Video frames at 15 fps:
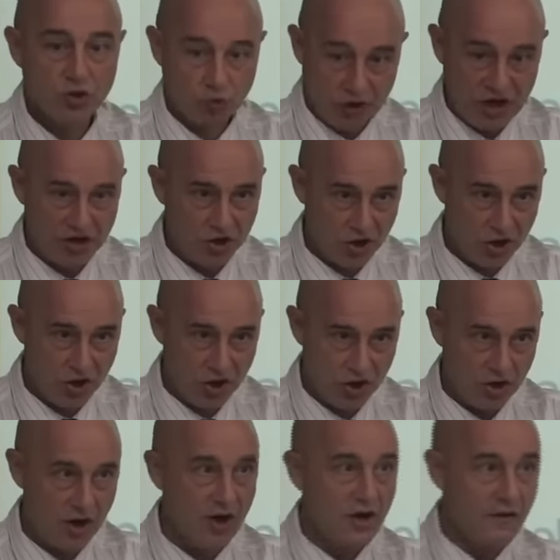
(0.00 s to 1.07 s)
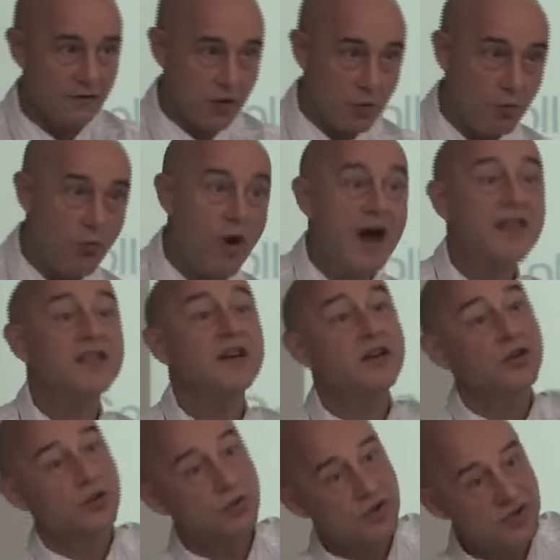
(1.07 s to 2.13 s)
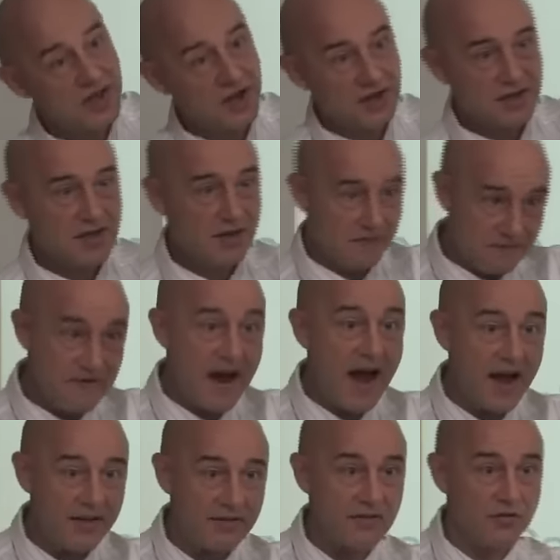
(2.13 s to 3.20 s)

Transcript: return from 1 to 6, 5